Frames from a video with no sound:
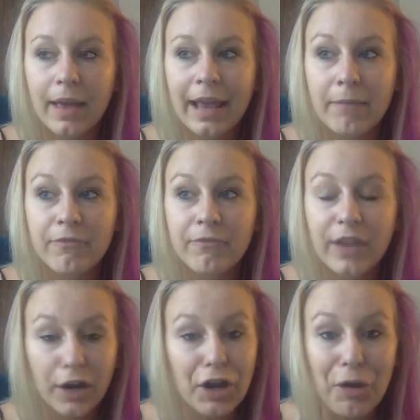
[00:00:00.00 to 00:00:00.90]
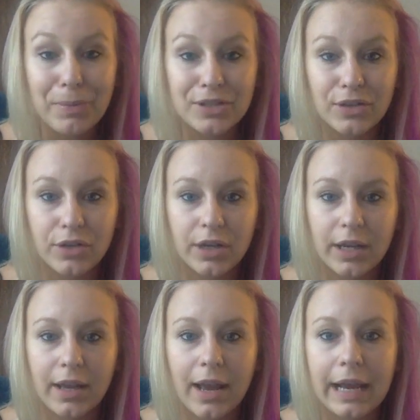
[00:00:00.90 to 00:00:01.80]
am very open to
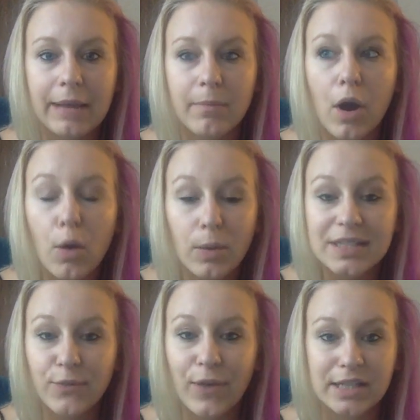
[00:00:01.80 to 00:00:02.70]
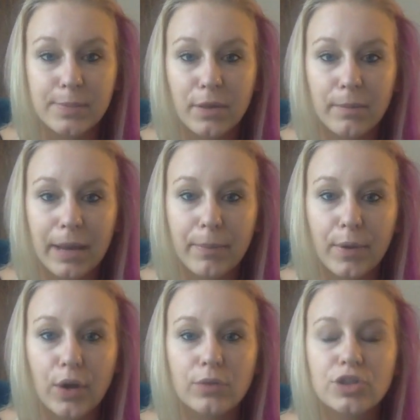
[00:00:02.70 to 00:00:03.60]
learning. I am always flexible in my
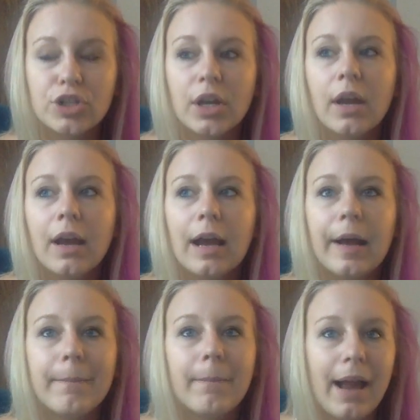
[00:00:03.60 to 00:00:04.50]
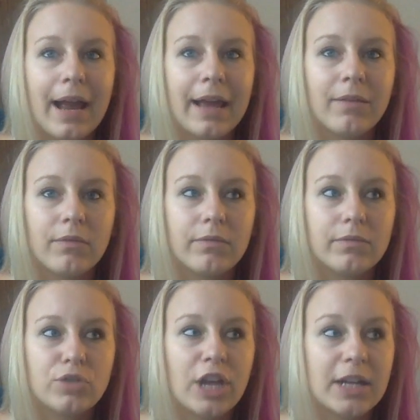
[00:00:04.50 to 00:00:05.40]
approach. I
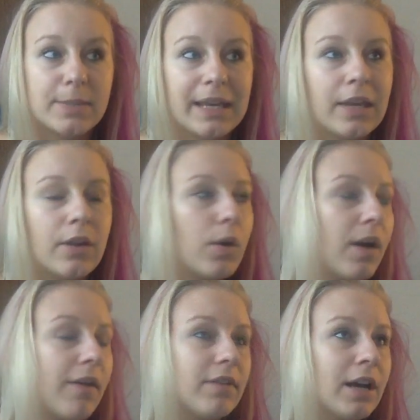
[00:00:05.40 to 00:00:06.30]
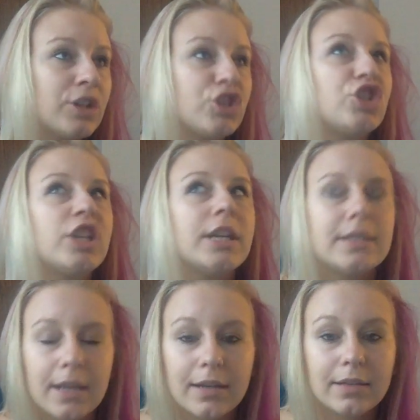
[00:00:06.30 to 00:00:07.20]
checked my ego a shit
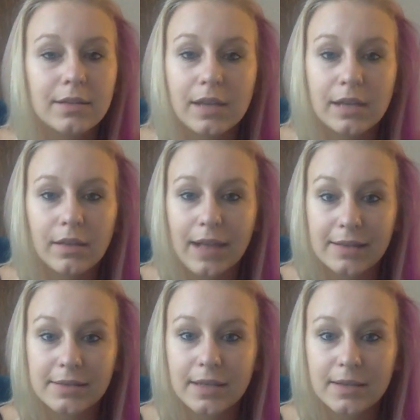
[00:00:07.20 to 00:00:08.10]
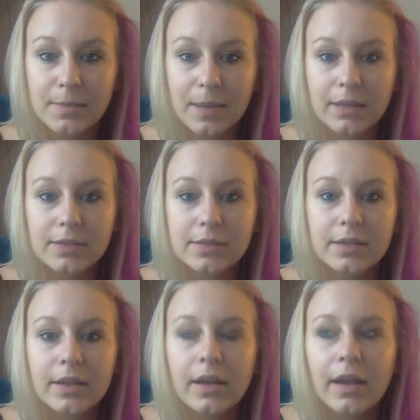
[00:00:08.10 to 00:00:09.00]
ton in the last 6 months,
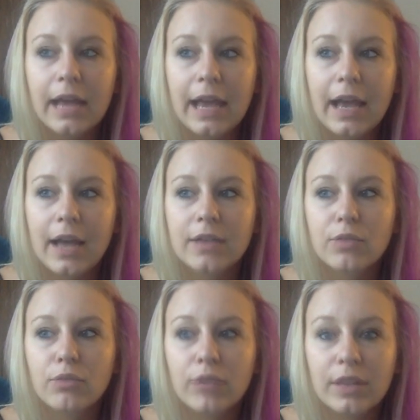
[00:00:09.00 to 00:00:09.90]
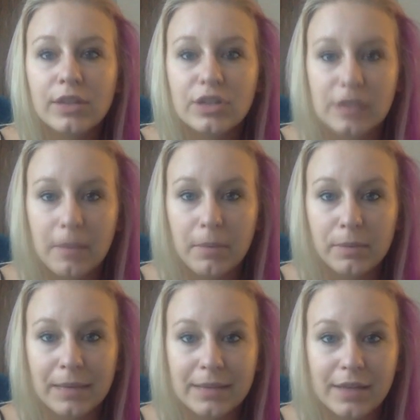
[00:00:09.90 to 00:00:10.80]
and really just humbled
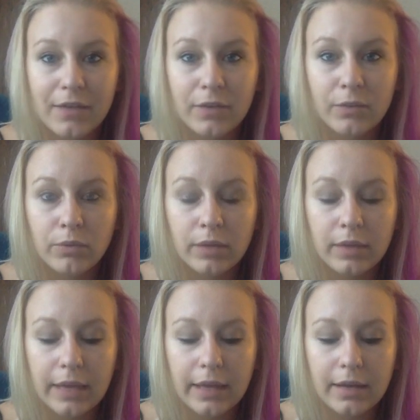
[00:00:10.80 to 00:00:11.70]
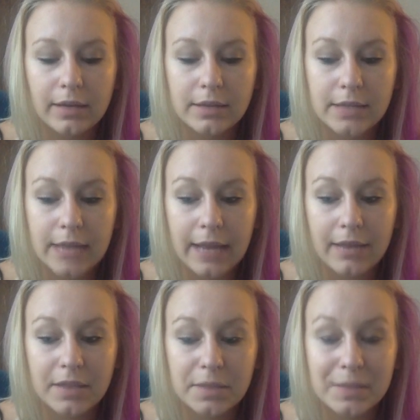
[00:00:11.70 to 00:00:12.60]
myself and really taken
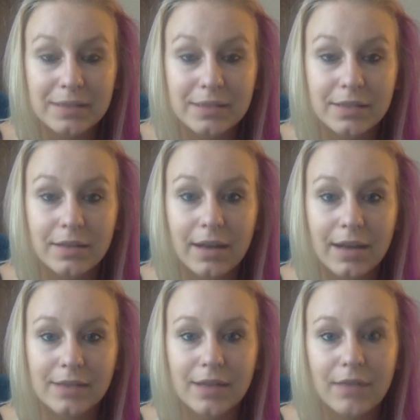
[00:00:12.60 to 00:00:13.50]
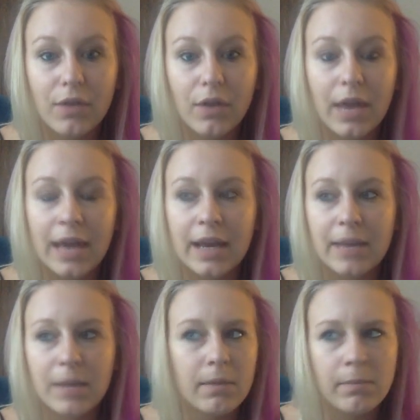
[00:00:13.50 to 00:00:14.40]
this business to the next level. And
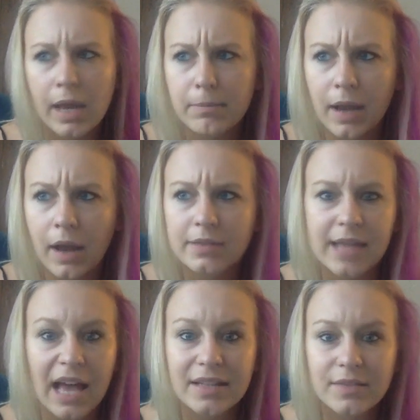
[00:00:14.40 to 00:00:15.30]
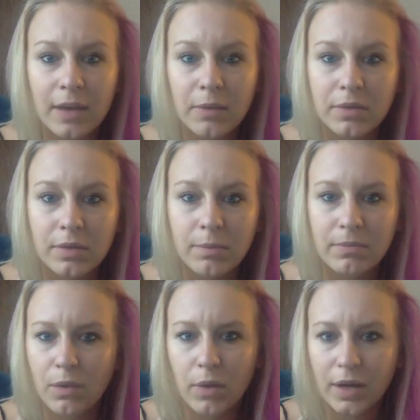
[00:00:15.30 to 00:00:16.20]
I'm not satisfied with
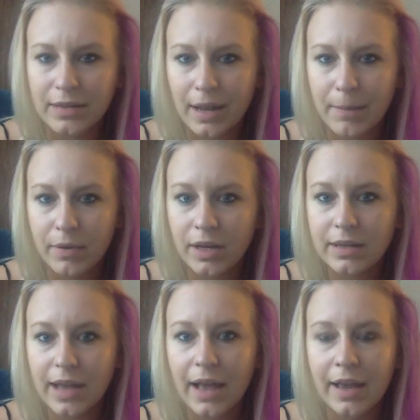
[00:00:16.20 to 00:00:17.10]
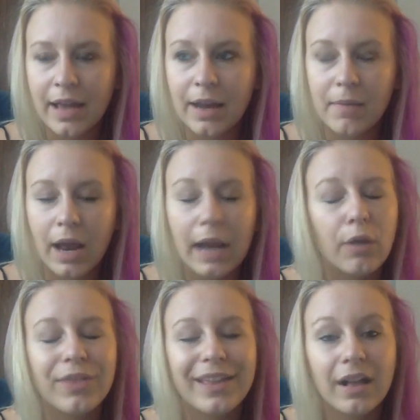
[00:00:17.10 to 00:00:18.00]
the work that I put in yet, and I
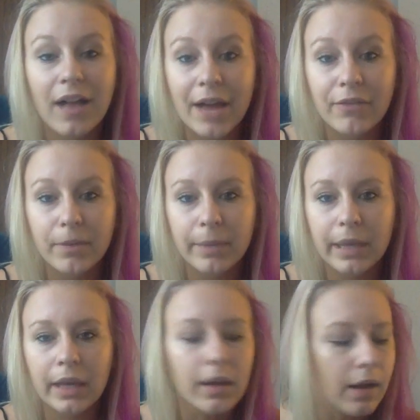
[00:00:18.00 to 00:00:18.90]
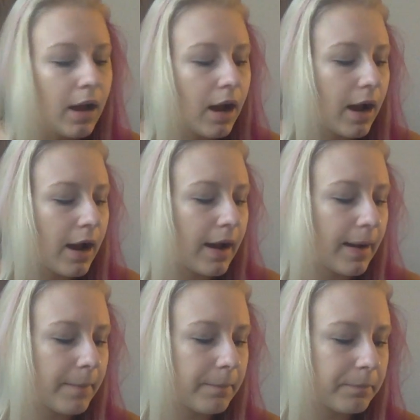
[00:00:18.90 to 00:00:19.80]
don't think I'll ever be.
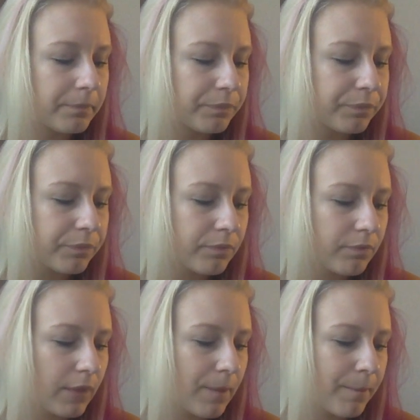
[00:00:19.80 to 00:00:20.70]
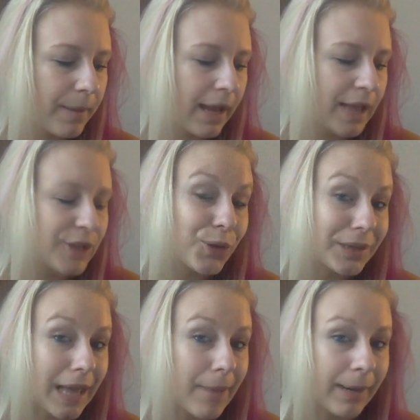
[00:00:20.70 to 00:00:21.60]
But I don't
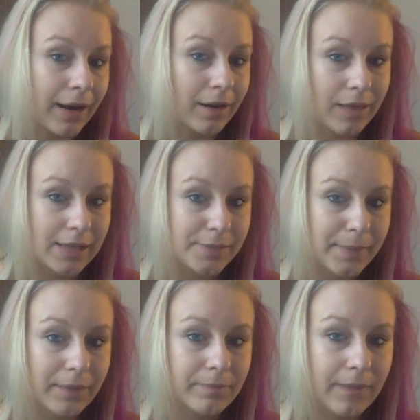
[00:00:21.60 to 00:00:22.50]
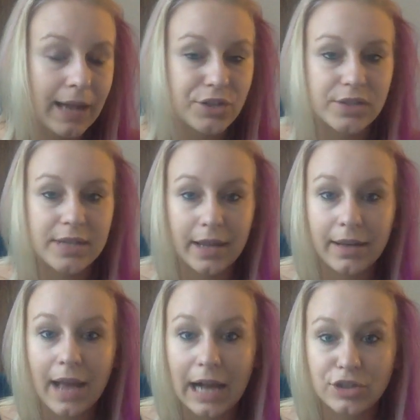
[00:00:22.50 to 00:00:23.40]
let that paralyze me. I just get into
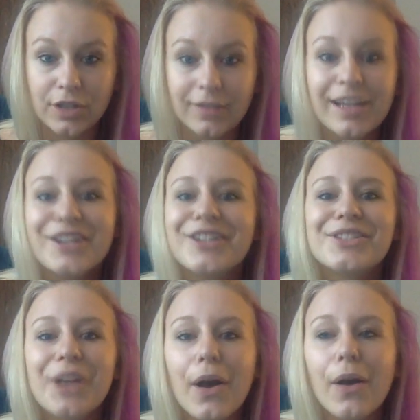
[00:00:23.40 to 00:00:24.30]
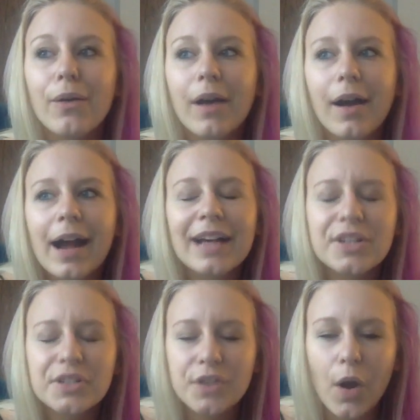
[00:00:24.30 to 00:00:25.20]
action. So
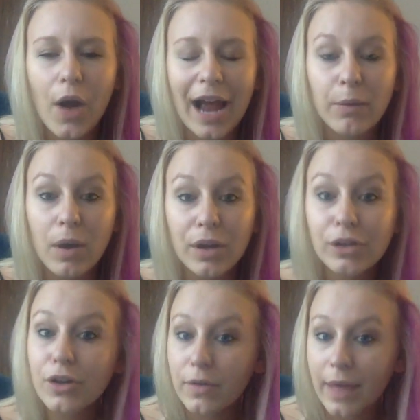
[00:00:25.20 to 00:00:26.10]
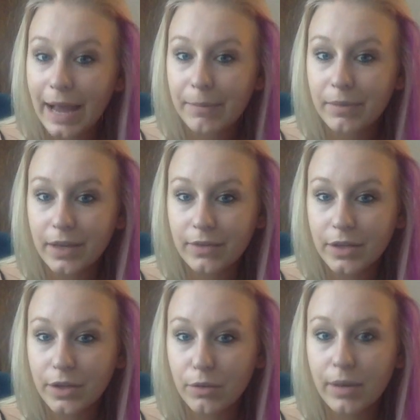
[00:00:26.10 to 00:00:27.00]
I want you to know that I believe in
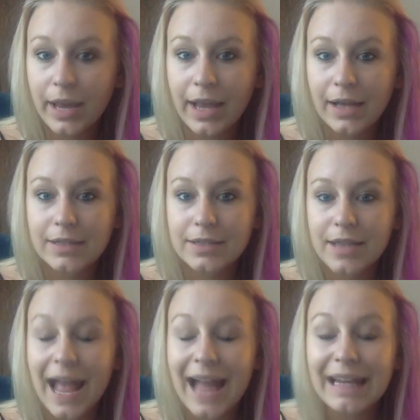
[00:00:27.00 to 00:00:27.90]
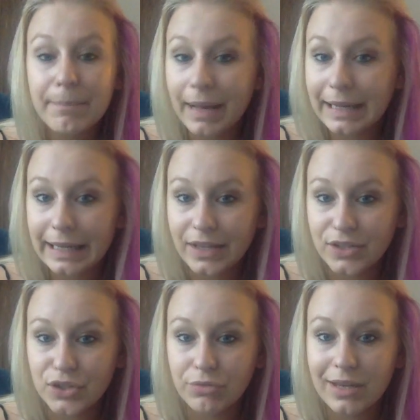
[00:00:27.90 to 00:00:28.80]
you, and anybody can
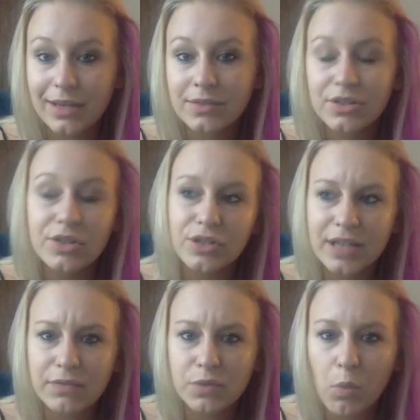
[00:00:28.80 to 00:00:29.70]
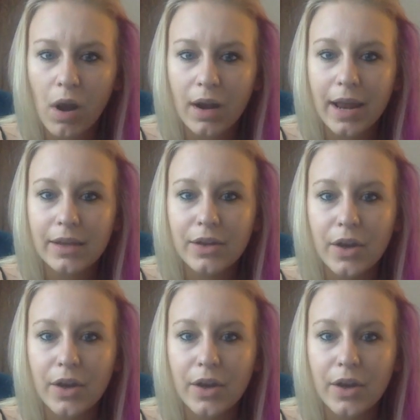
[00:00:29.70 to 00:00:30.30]
do this. You just have to want it.